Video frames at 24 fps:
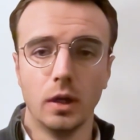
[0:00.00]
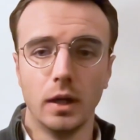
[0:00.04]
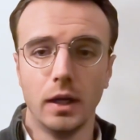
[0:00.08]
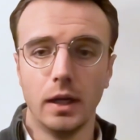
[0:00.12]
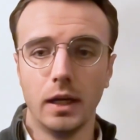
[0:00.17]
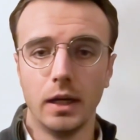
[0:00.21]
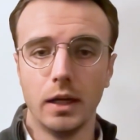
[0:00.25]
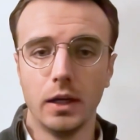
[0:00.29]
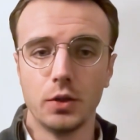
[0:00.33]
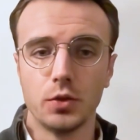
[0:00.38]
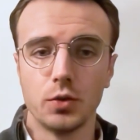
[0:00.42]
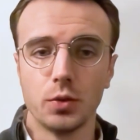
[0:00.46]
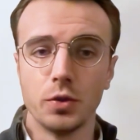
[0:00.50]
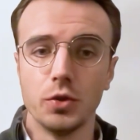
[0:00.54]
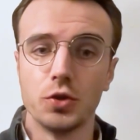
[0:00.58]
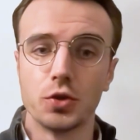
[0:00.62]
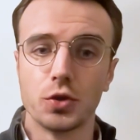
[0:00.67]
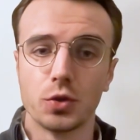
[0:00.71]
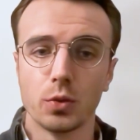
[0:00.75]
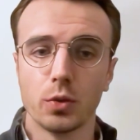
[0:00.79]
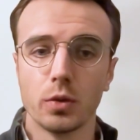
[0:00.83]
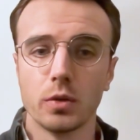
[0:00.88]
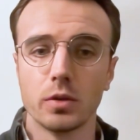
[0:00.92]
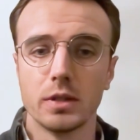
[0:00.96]
to
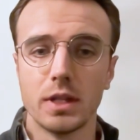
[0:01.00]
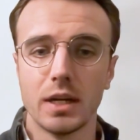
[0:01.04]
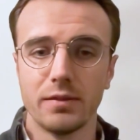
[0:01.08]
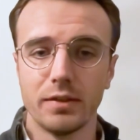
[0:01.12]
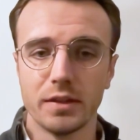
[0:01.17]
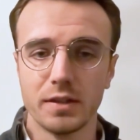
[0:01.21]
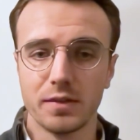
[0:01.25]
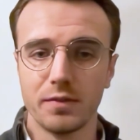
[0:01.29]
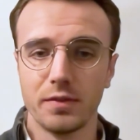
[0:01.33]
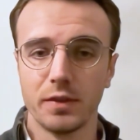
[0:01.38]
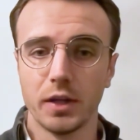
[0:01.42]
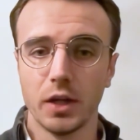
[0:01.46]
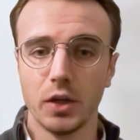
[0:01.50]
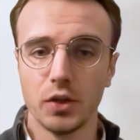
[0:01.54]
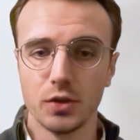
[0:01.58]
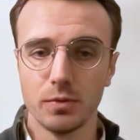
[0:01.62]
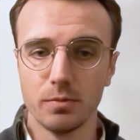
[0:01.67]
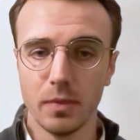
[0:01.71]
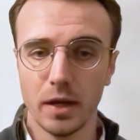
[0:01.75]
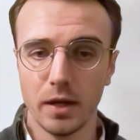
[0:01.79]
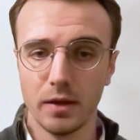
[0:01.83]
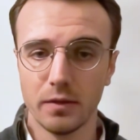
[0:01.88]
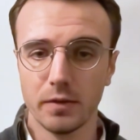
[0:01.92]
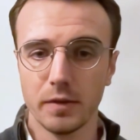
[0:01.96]
ensure diversification
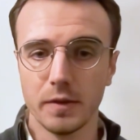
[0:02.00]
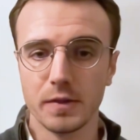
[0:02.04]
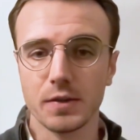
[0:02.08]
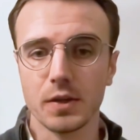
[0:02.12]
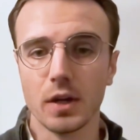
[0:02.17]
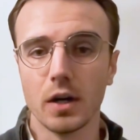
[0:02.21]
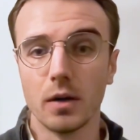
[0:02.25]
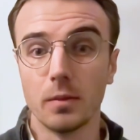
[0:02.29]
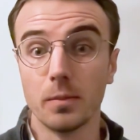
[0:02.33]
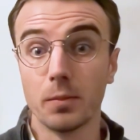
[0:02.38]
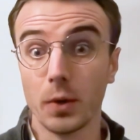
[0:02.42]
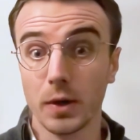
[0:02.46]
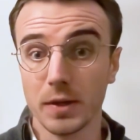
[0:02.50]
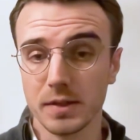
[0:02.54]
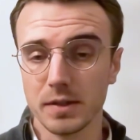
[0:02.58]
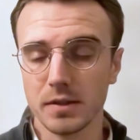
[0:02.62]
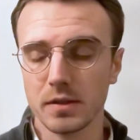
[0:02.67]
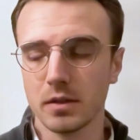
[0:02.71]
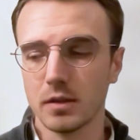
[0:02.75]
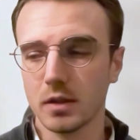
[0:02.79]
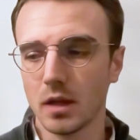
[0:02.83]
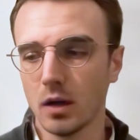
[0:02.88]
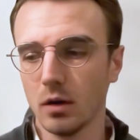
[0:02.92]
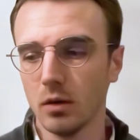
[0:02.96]
benefits are
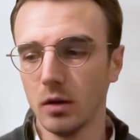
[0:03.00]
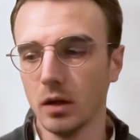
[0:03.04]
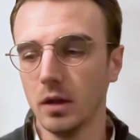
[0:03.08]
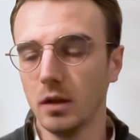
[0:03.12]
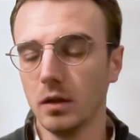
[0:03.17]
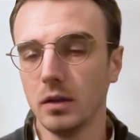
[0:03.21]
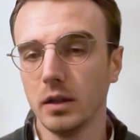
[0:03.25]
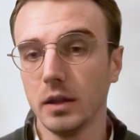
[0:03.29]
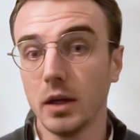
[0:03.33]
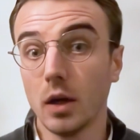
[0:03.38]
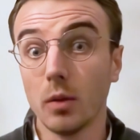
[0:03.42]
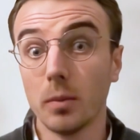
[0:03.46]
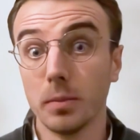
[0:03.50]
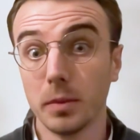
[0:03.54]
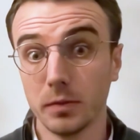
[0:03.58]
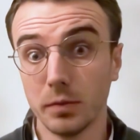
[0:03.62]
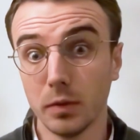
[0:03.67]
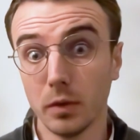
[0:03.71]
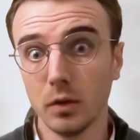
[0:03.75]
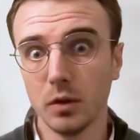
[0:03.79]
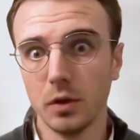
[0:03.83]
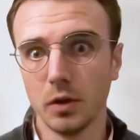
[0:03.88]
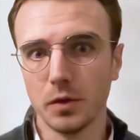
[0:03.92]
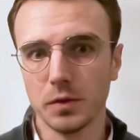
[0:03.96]
present in our
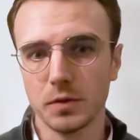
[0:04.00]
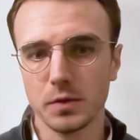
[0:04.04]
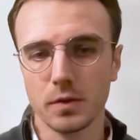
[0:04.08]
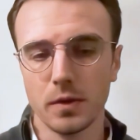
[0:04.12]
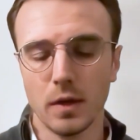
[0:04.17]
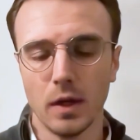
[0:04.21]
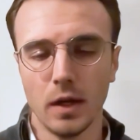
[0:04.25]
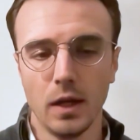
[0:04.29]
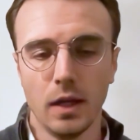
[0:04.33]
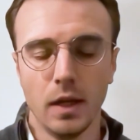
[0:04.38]
portfolios.